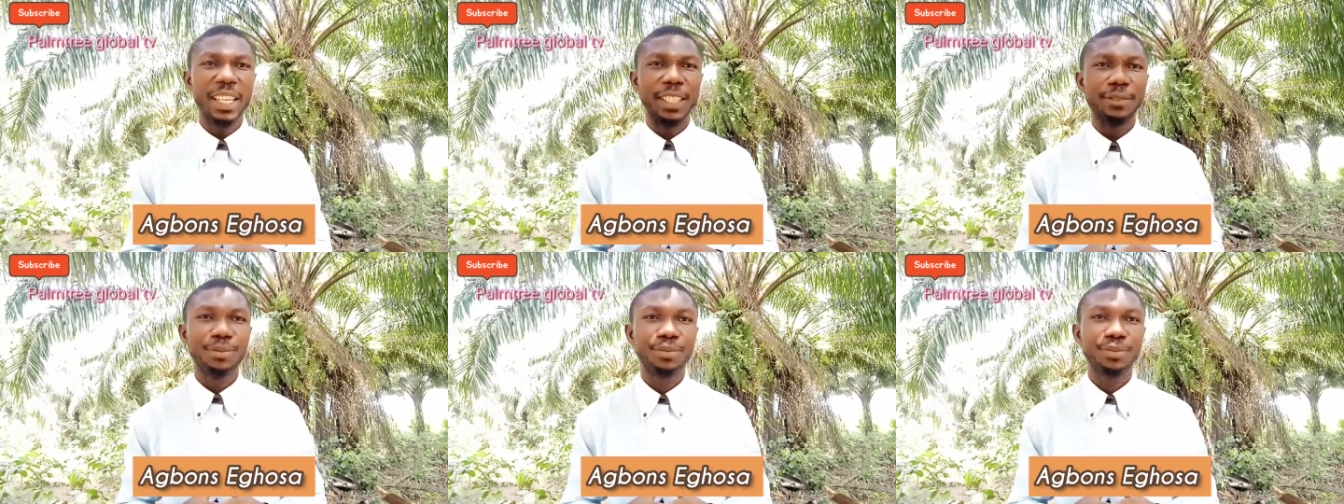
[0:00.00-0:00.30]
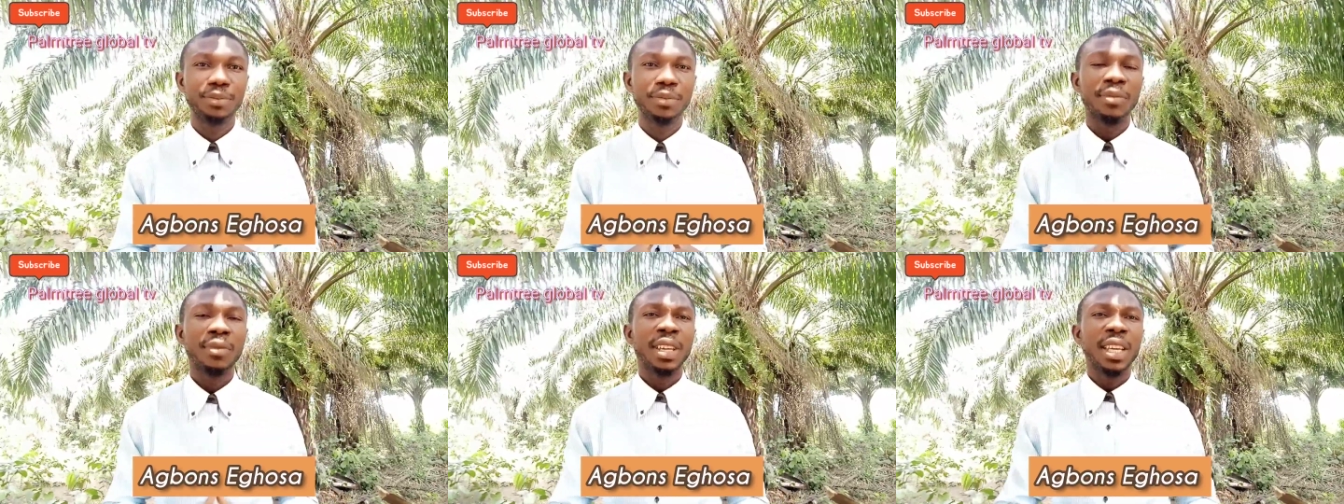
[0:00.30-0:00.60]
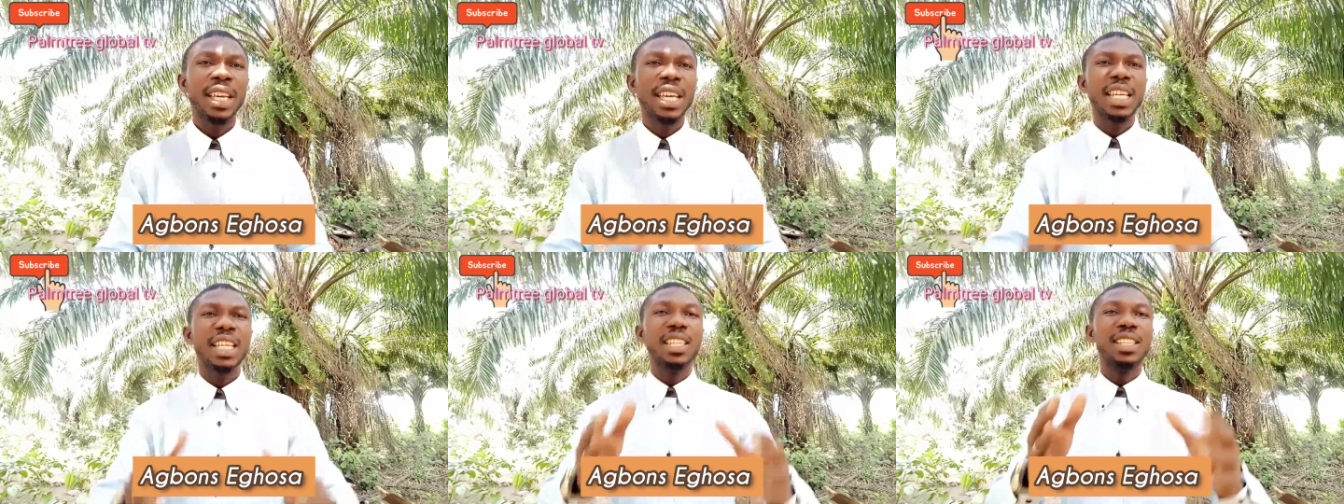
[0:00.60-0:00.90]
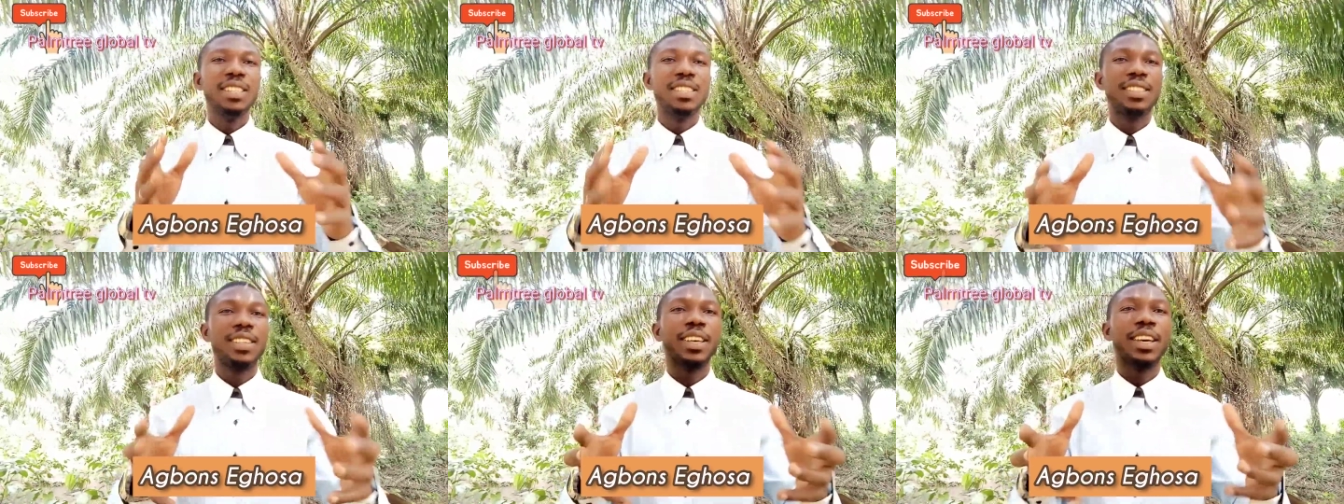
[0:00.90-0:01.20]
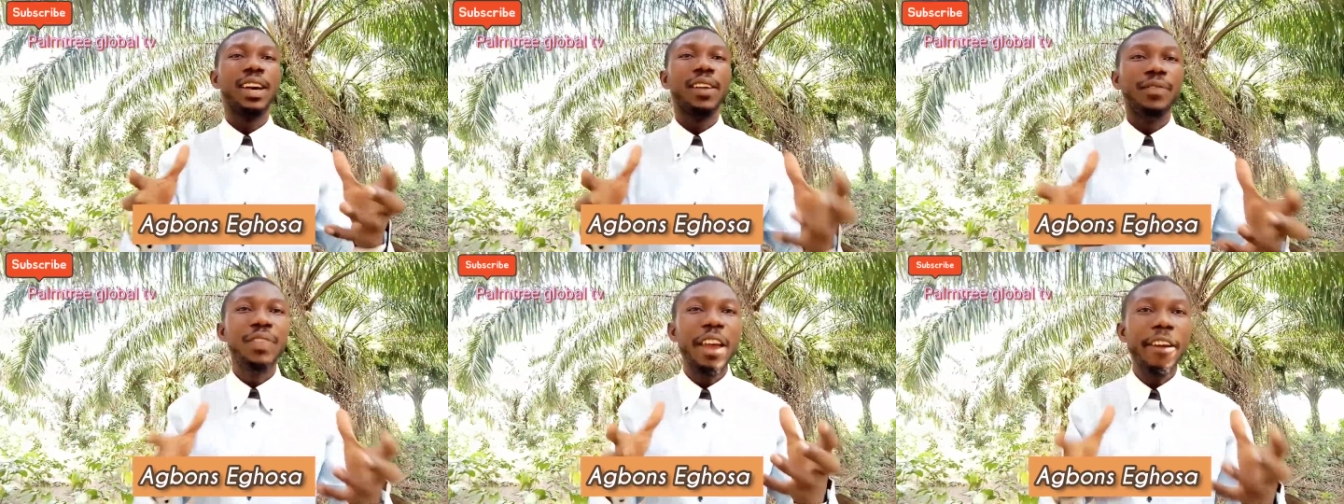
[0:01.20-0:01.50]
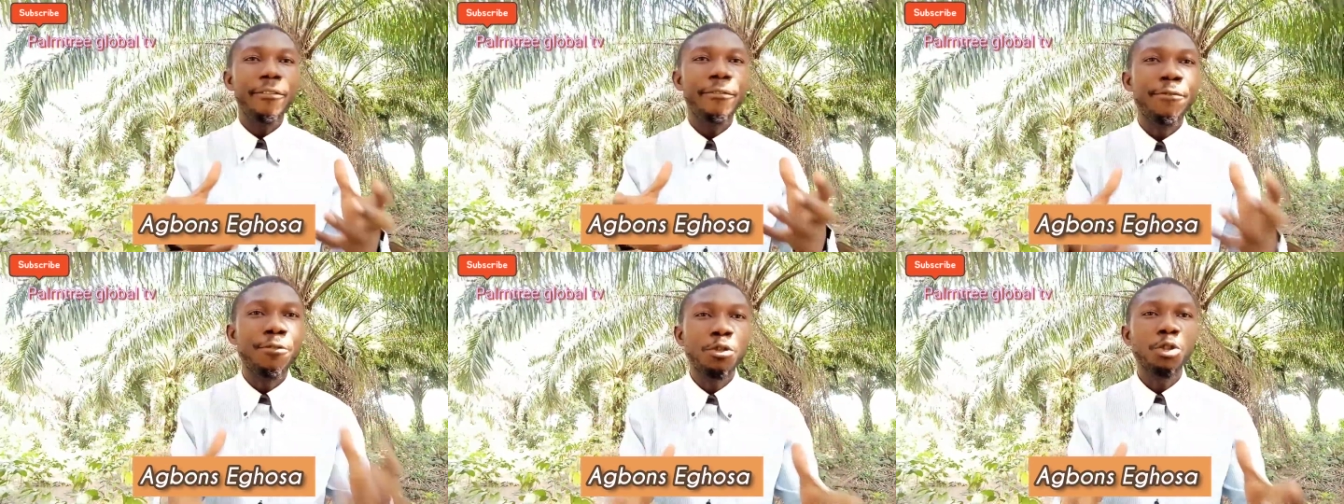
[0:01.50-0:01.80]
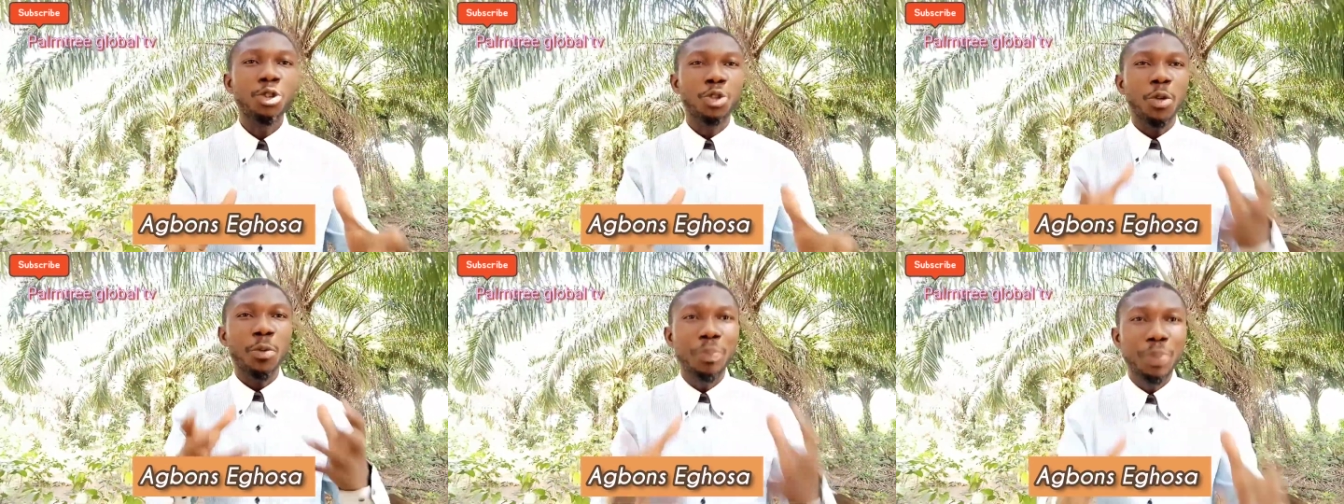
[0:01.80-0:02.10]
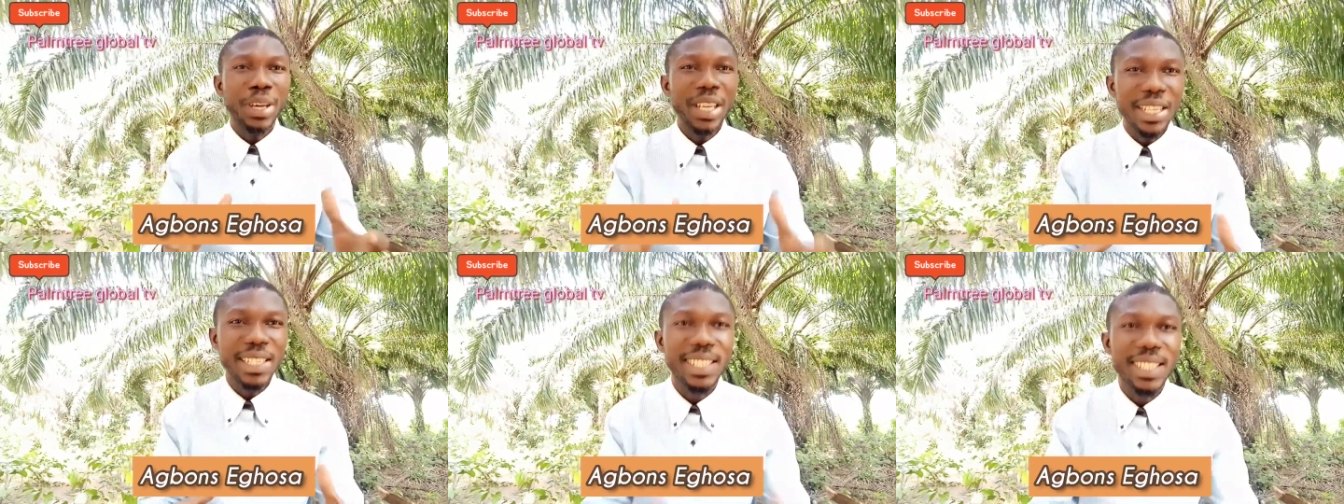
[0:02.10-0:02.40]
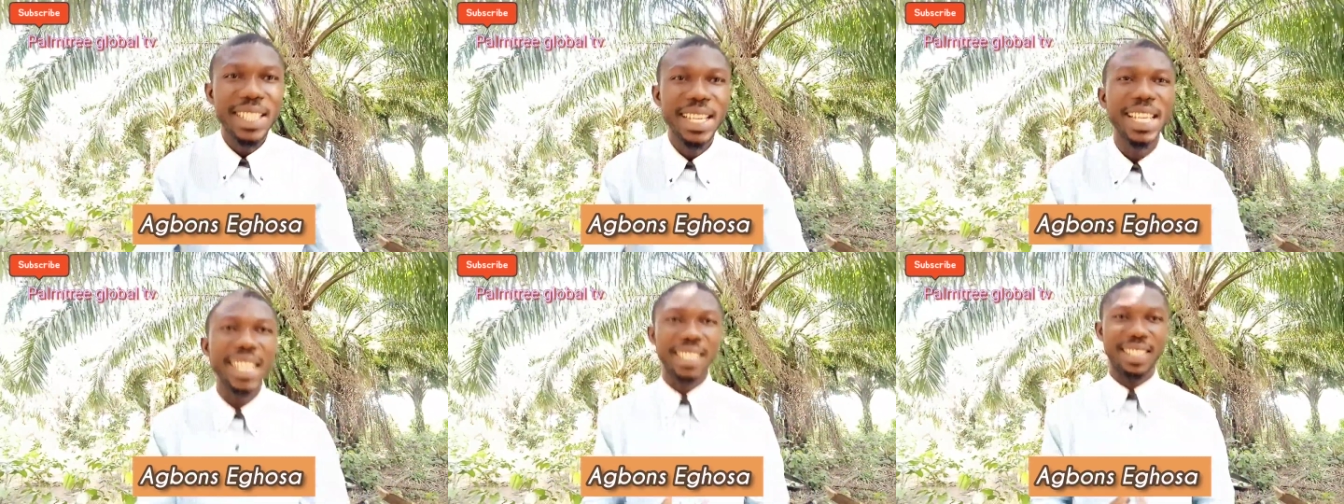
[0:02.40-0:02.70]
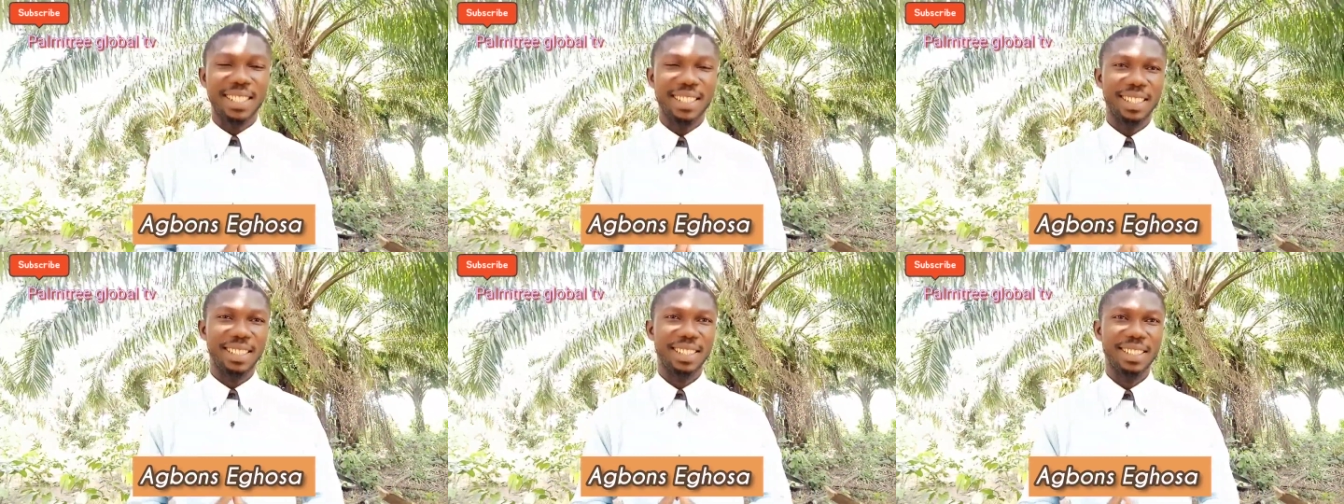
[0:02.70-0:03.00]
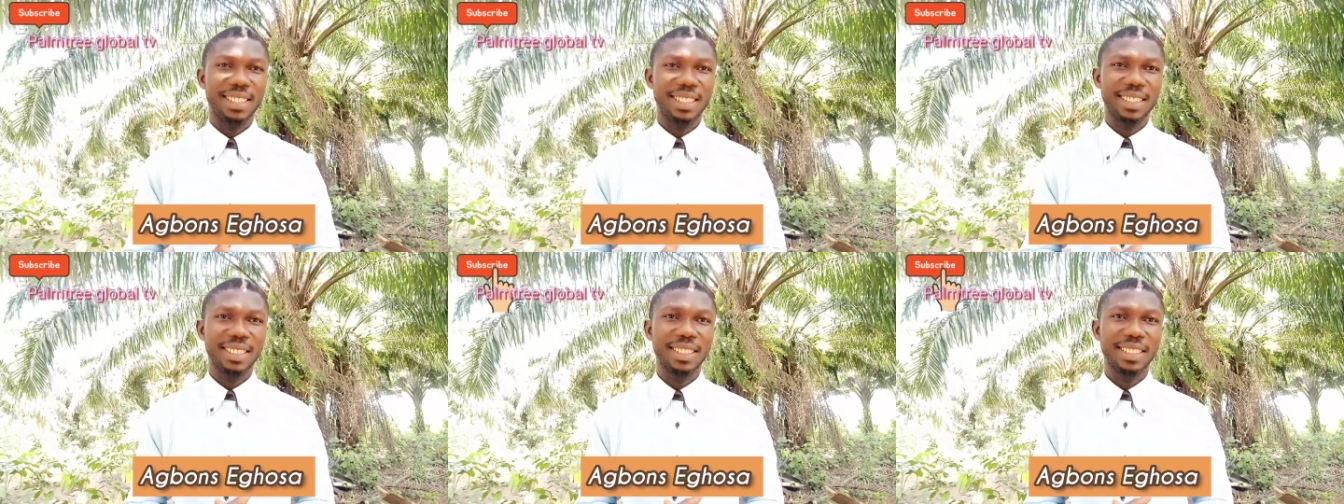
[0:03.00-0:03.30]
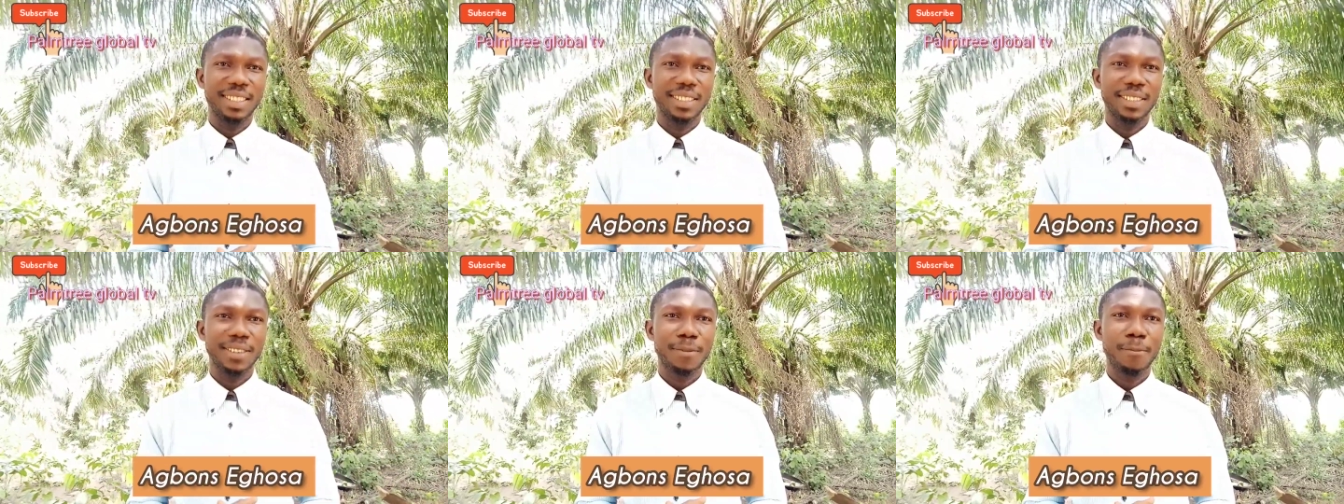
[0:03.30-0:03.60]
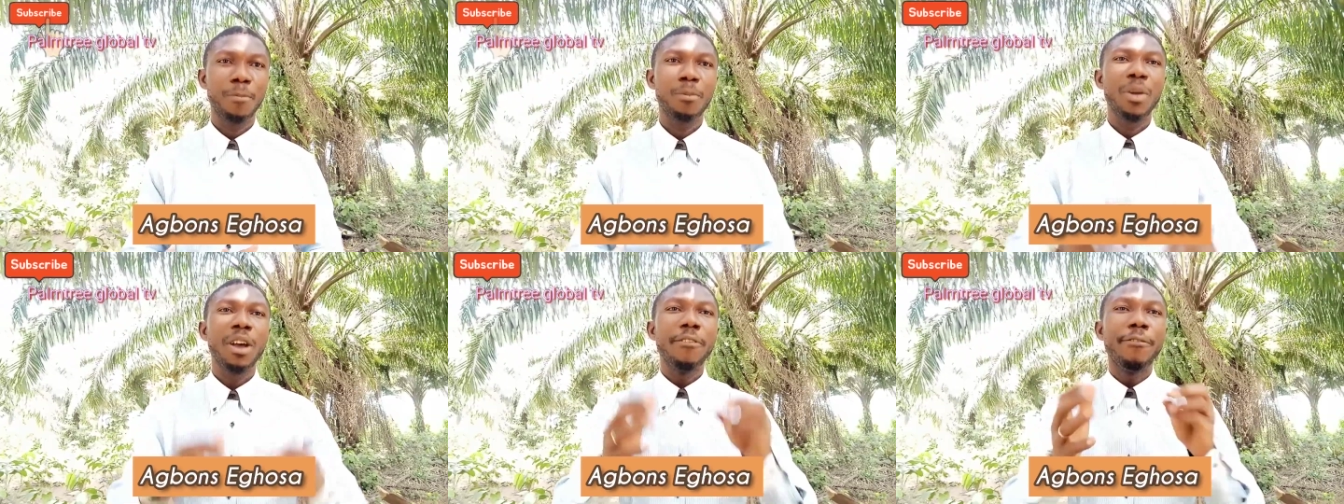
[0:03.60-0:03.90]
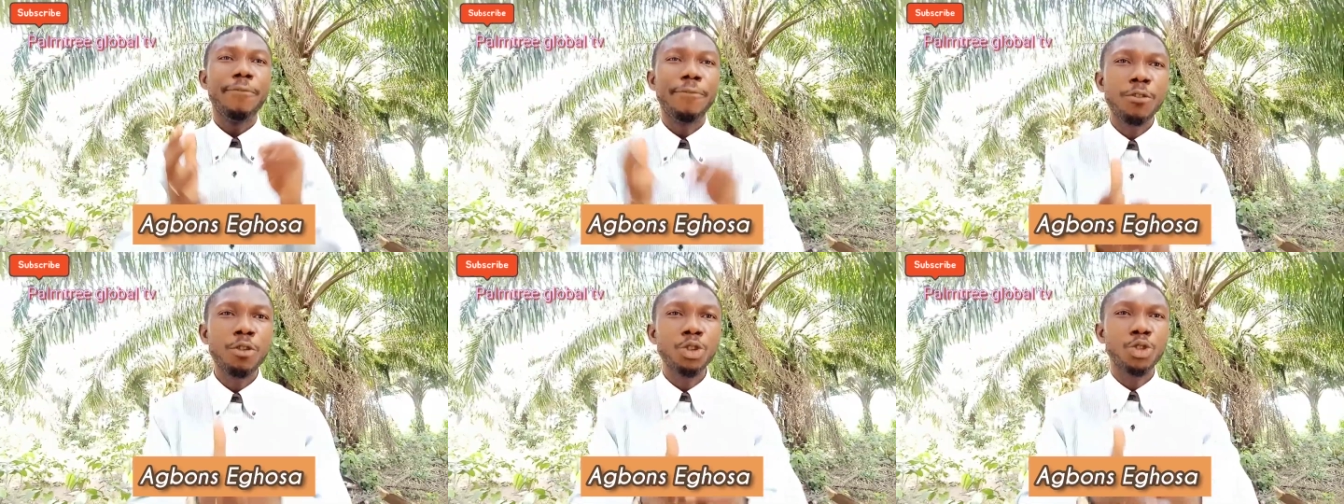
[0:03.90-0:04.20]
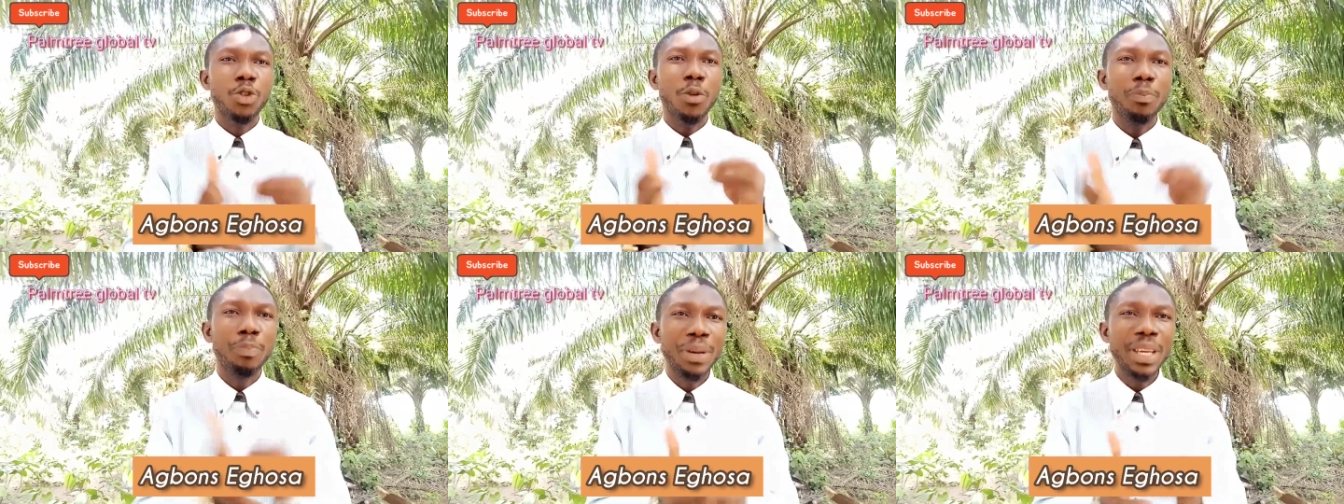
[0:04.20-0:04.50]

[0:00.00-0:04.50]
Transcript: She will put the fake for you. Is it fake or fork? She will put it.